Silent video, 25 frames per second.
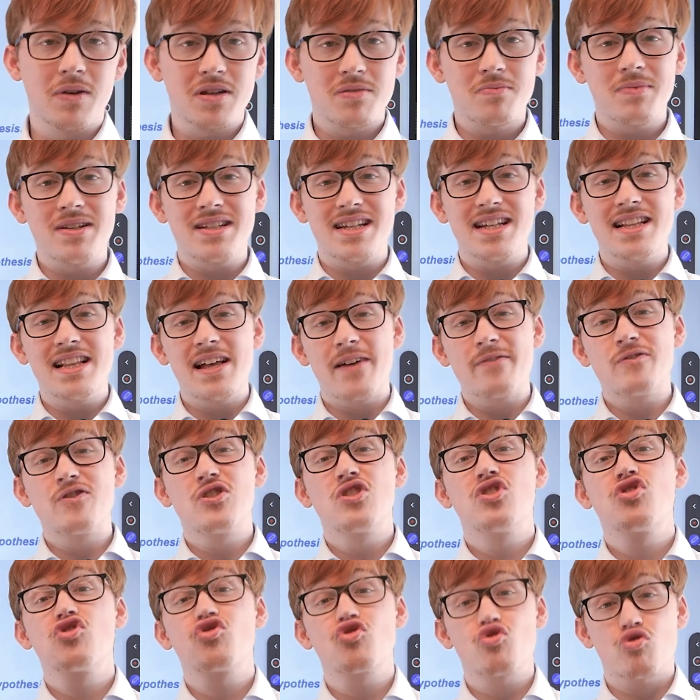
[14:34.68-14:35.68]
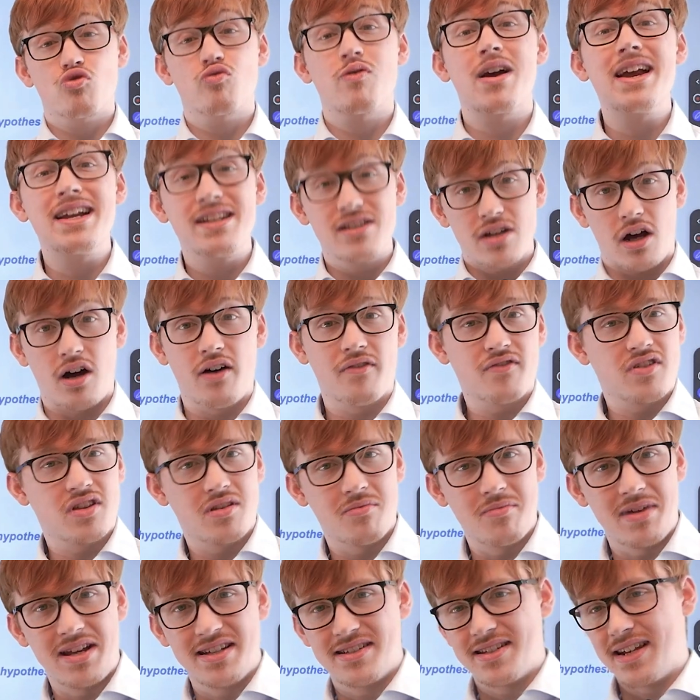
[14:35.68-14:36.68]
which means he left straight after
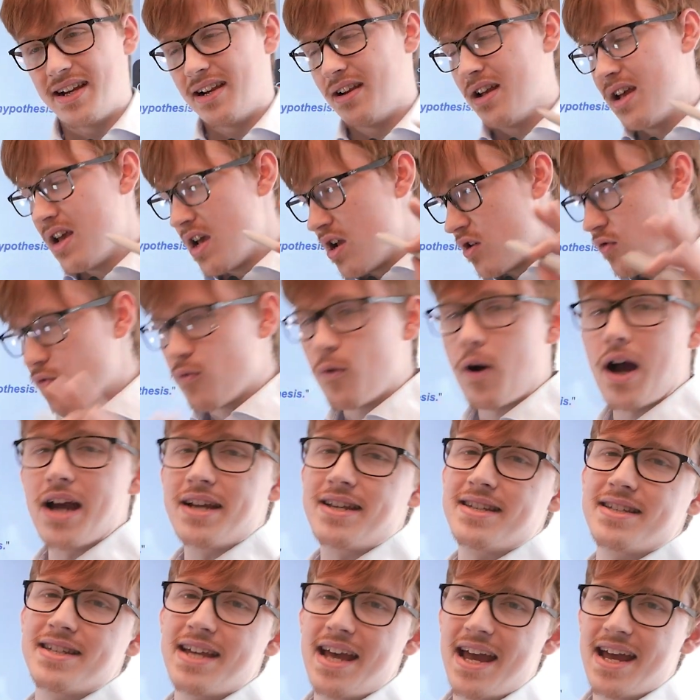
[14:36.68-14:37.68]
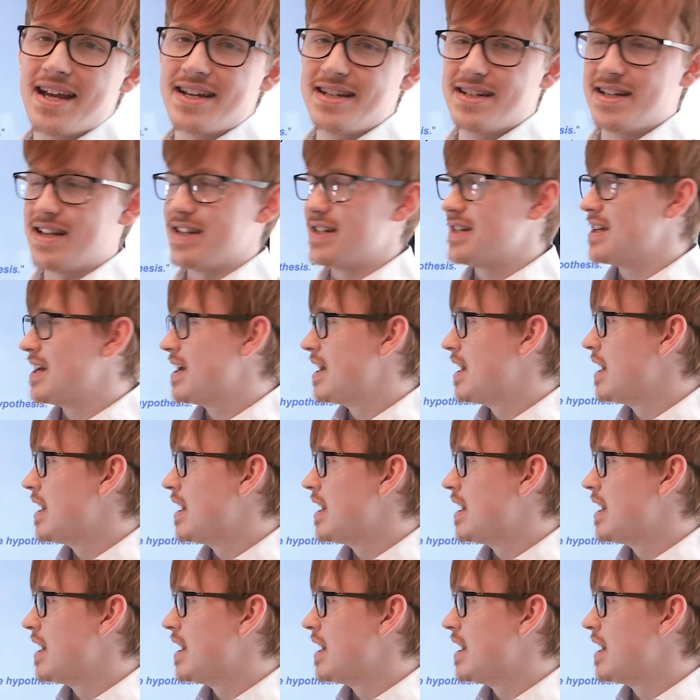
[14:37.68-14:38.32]
the meeting, right as it ended.